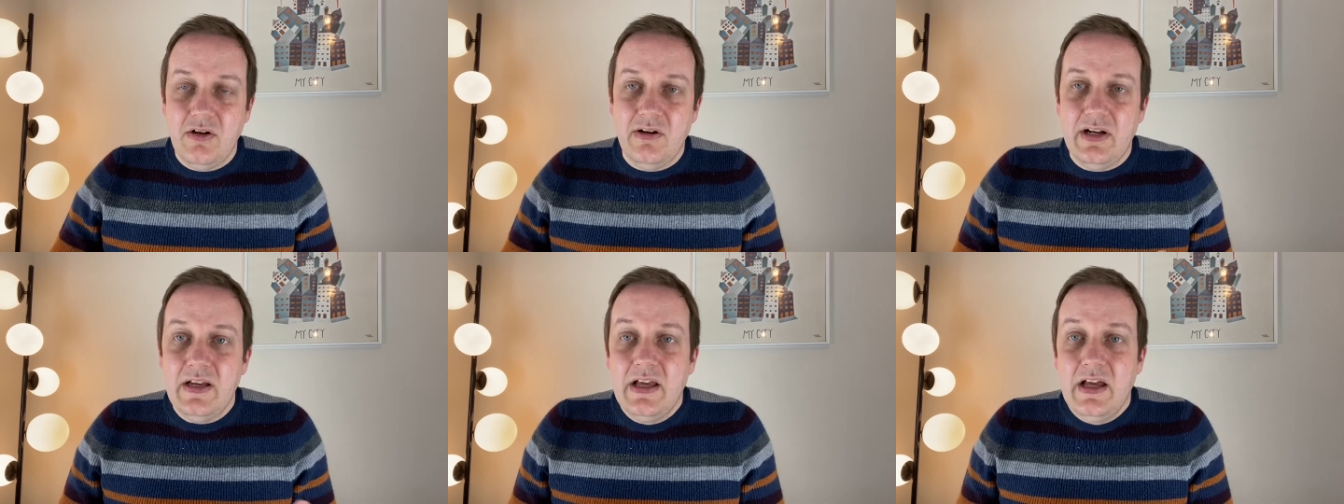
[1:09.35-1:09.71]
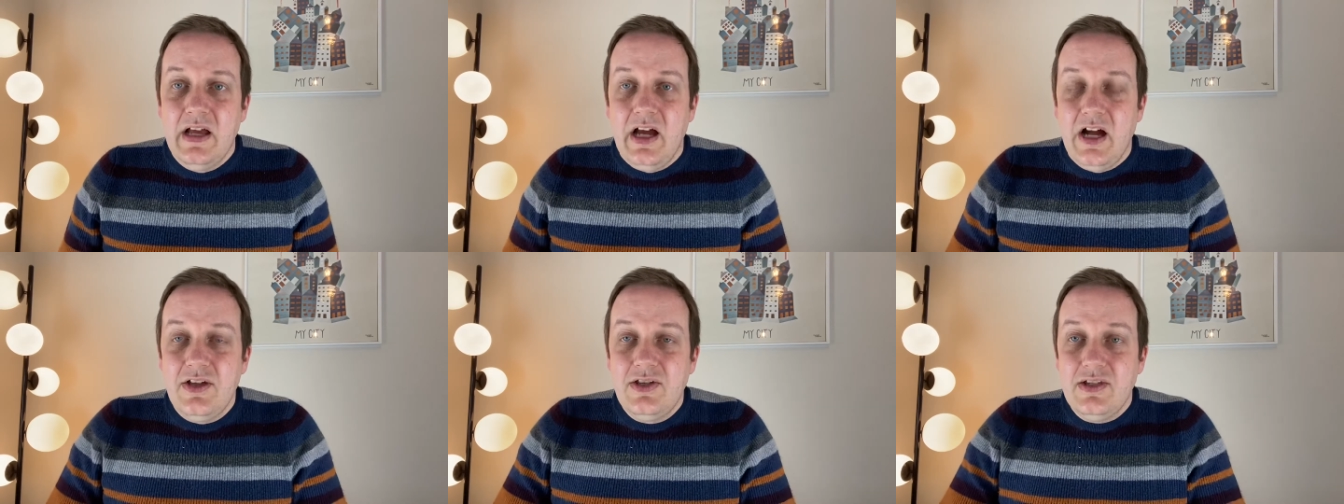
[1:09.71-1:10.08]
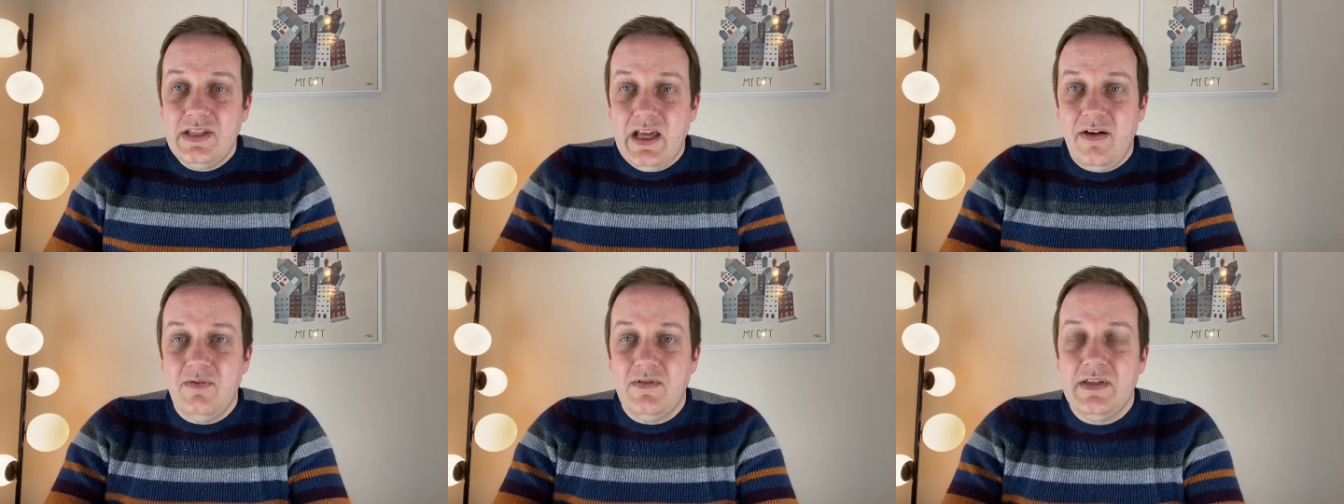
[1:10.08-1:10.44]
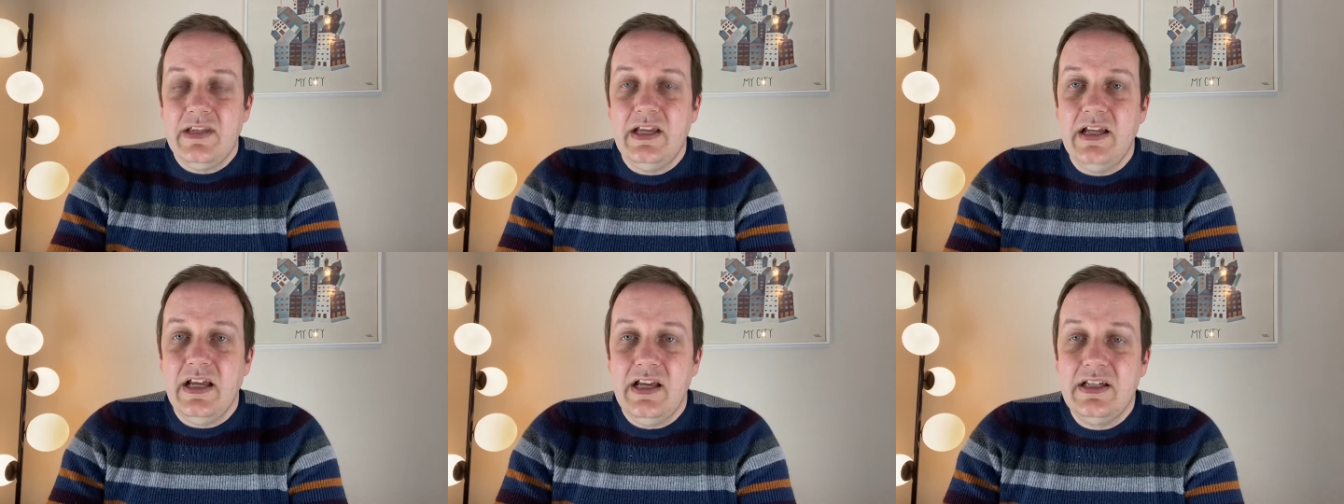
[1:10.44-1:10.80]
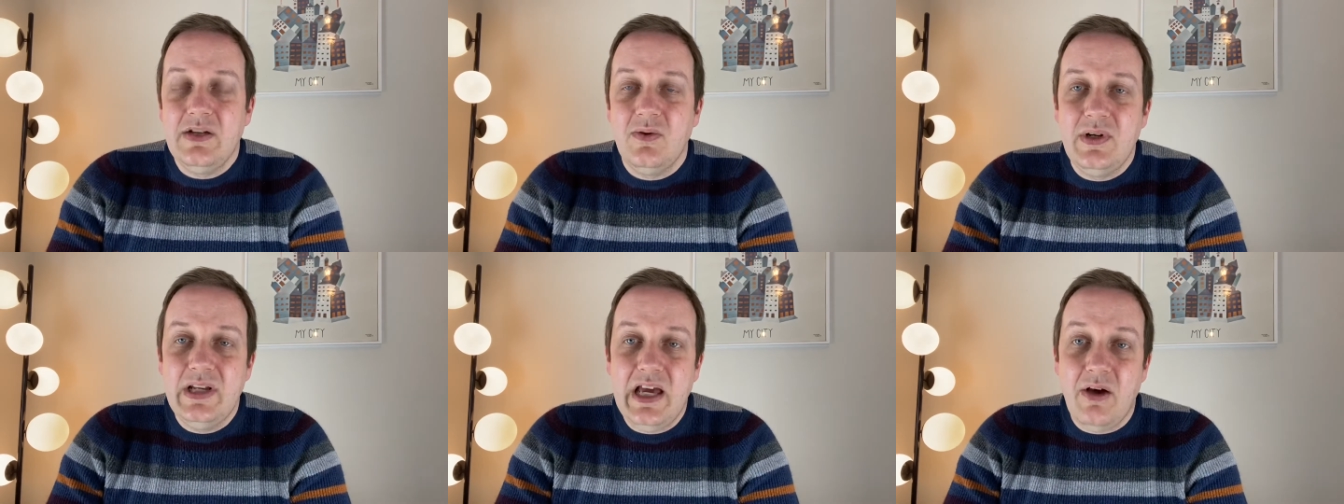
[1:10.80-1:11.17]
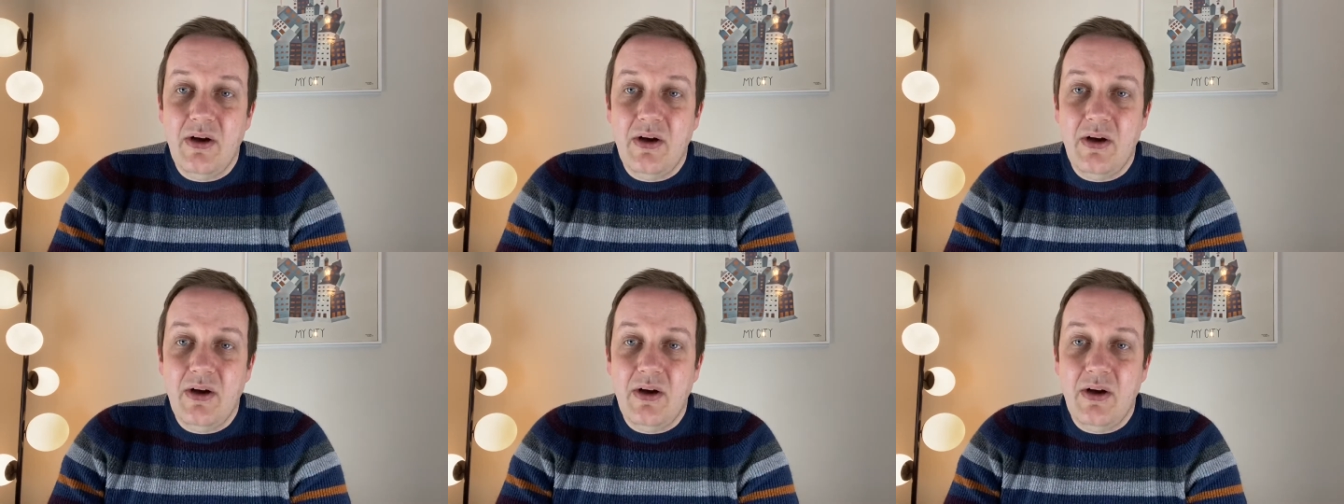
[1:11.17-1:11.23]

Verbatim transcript: and I just haven't seen it until now.